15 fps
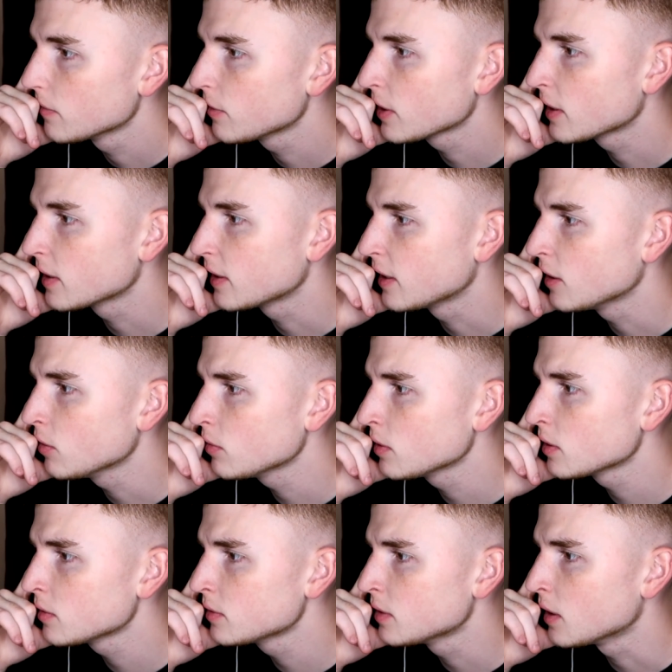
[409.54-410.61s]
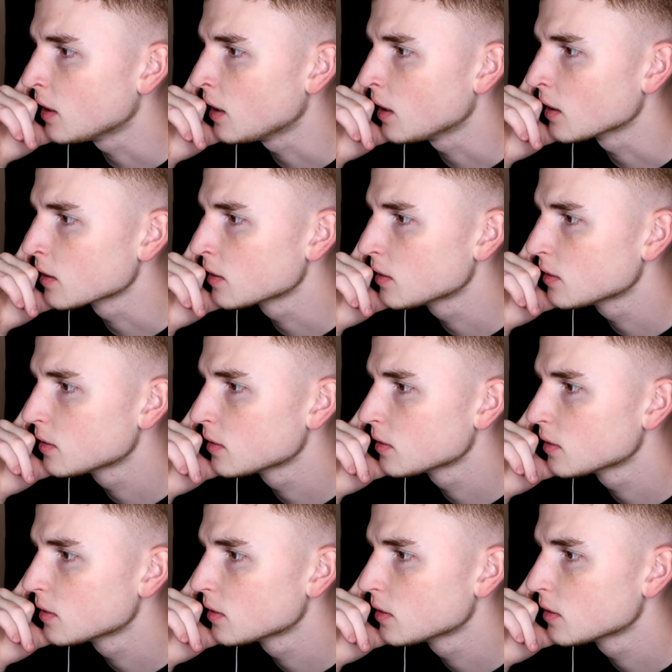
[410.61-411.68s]
Freaking cute little dog.
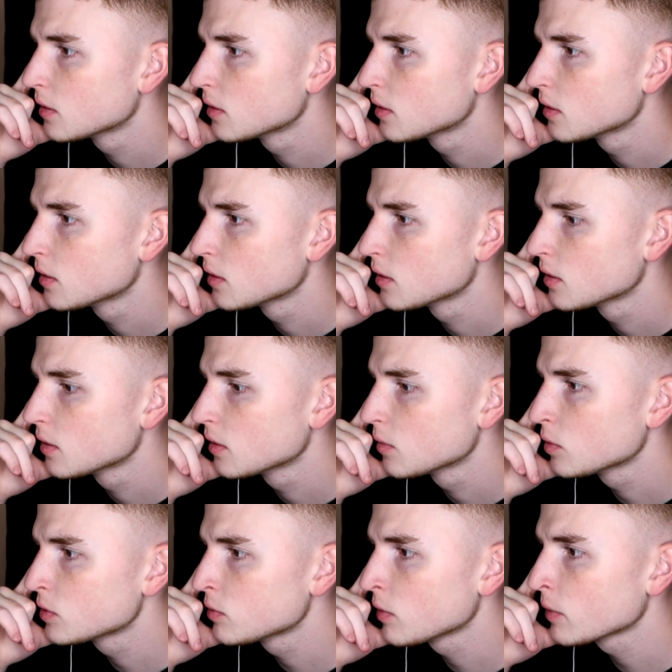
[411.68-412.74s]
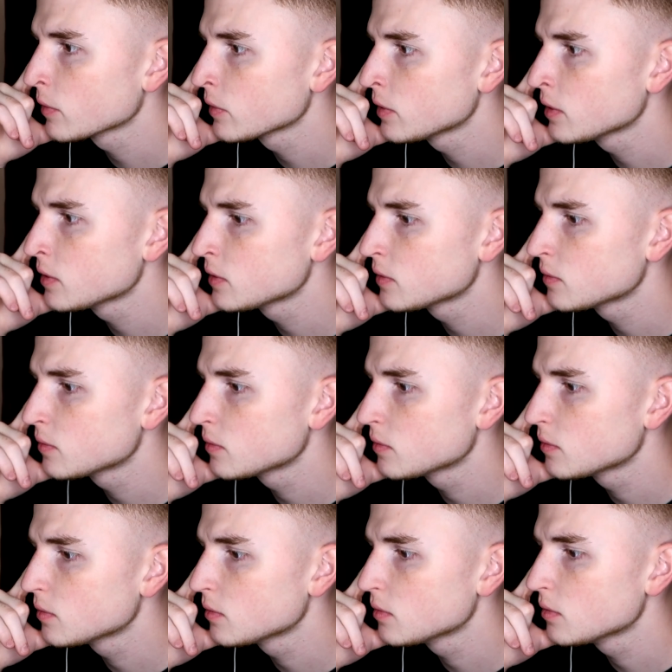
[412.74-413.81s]
What's wrong with this?
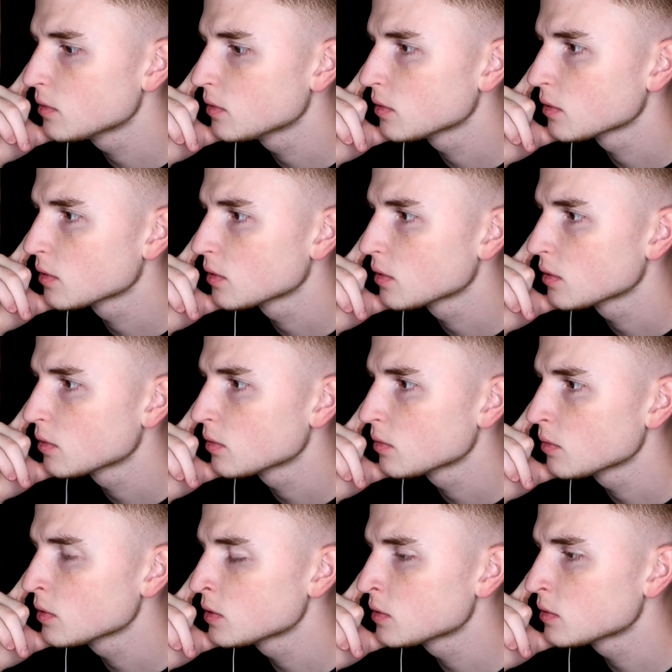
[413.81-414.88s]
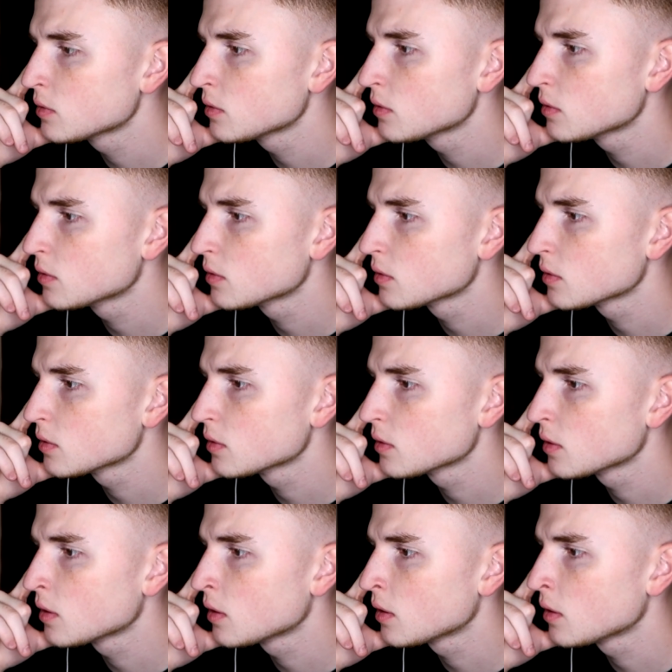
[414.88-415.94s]
What's...
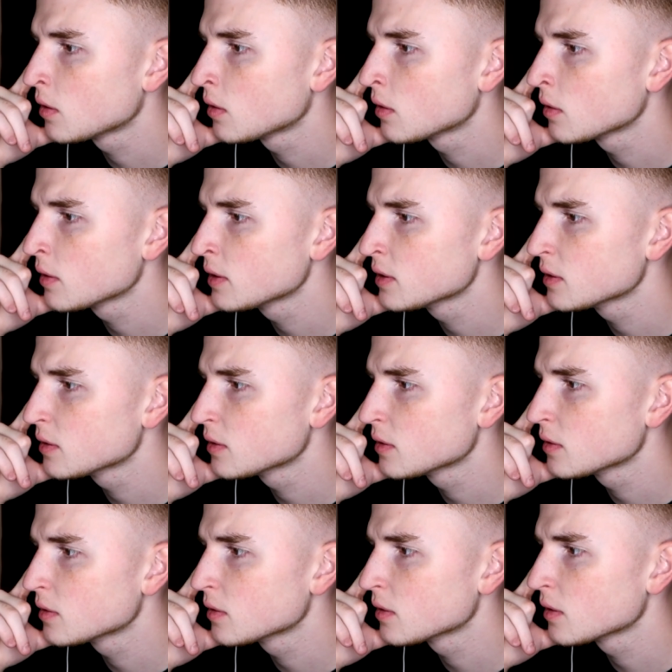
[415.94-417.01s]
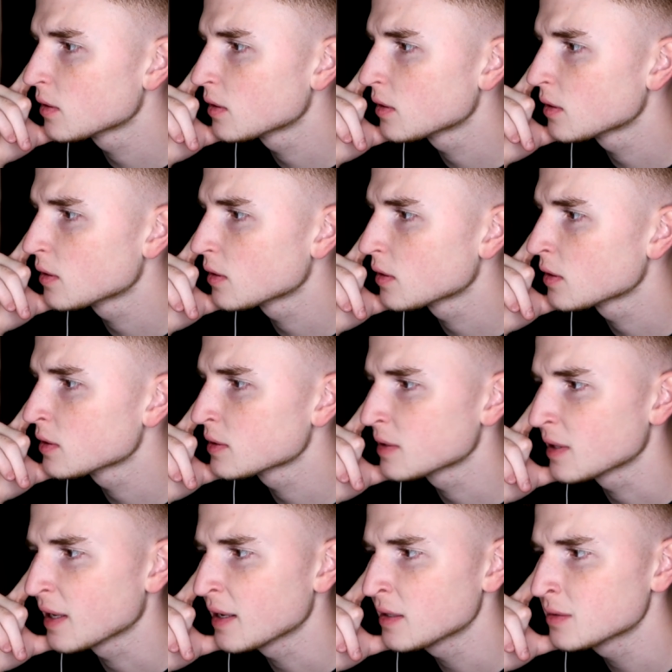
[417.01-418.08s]
Aw, it... Are his
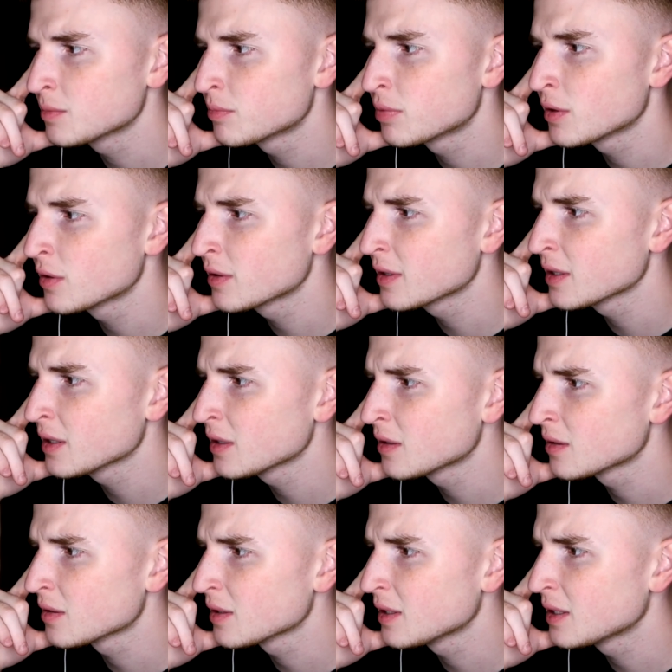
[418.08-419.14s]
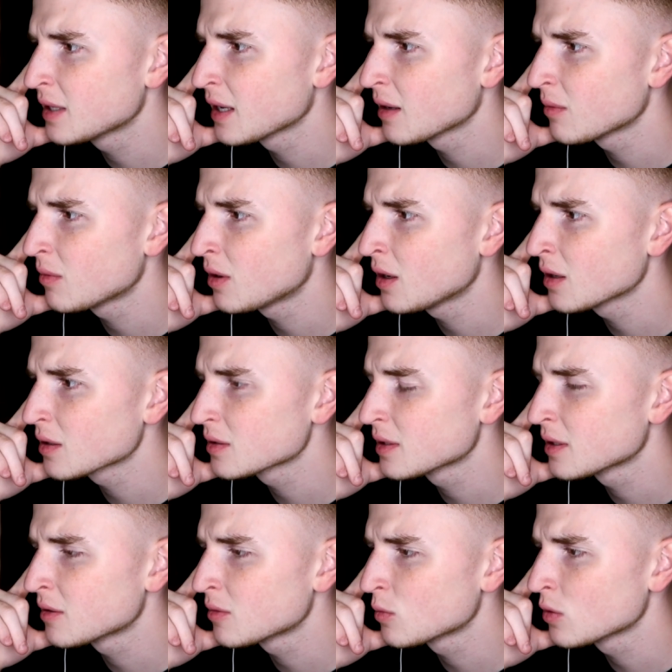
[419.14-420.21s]
legs broken or he can't walk?
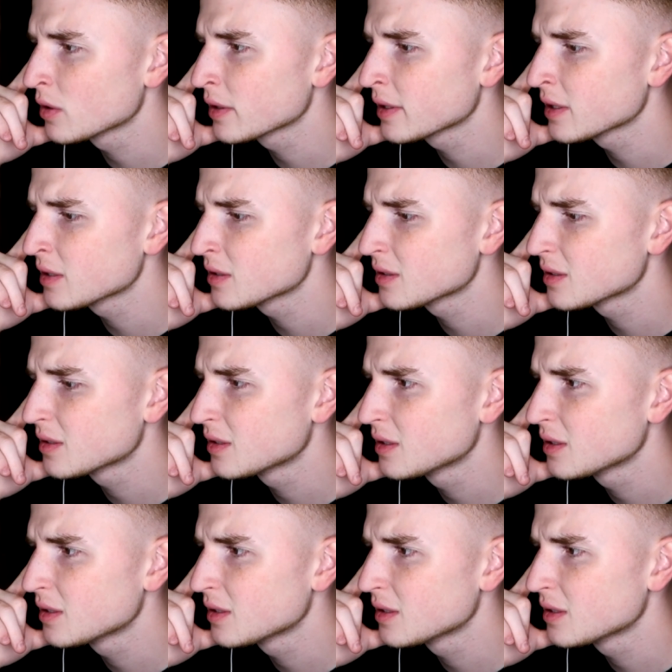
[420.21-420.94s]
They aren't working?